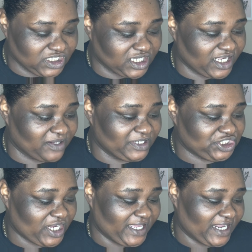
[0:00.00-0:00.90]
gonna be
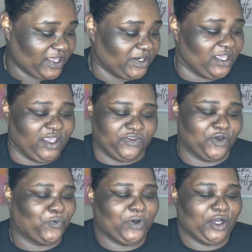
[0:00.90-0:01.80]
trying out the
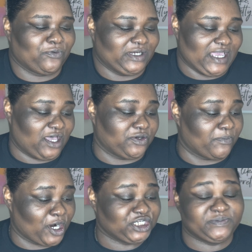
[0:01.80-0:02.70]
well-renowned
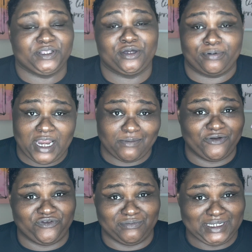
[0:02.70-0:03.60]
Marshmallow Primer
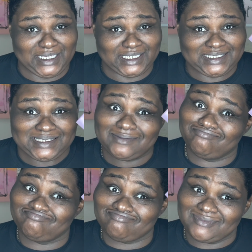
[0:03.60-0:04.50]
from NYX.
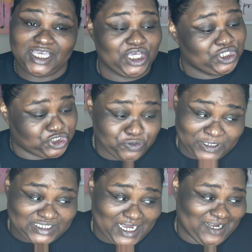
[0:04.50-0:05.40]
Super
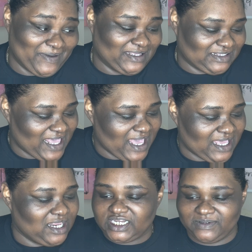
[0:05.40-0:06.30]
excited about
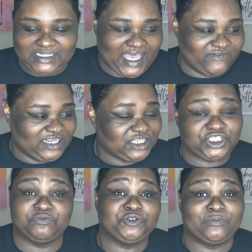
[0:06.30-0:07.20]
that. Gonna be diving into
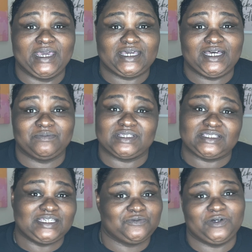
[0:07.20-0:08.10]
some new makeup to
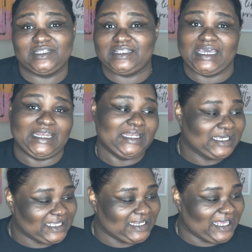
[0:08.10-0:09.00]
see what they
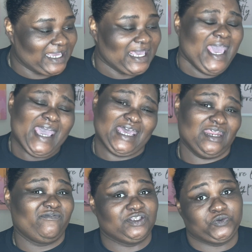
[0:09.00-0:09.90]
looking like and
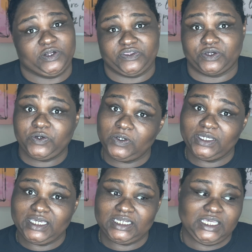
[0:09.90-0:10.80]
if it's worth the
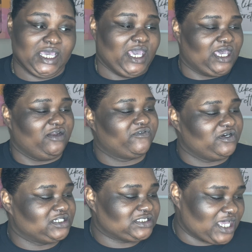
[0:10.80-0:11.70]
coin. And of
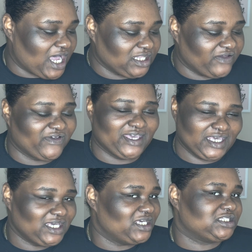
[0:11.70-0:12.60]
course, all of it
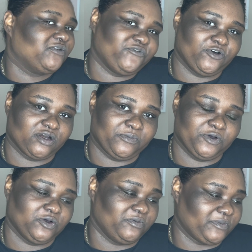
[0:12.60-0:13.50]
is
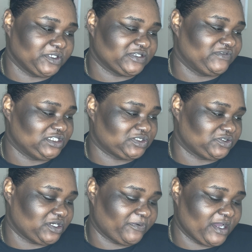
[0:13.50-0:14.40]
affordable. Most of these
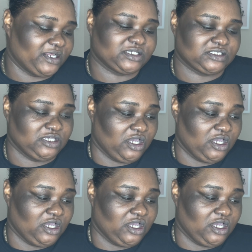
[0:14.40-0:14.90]
products,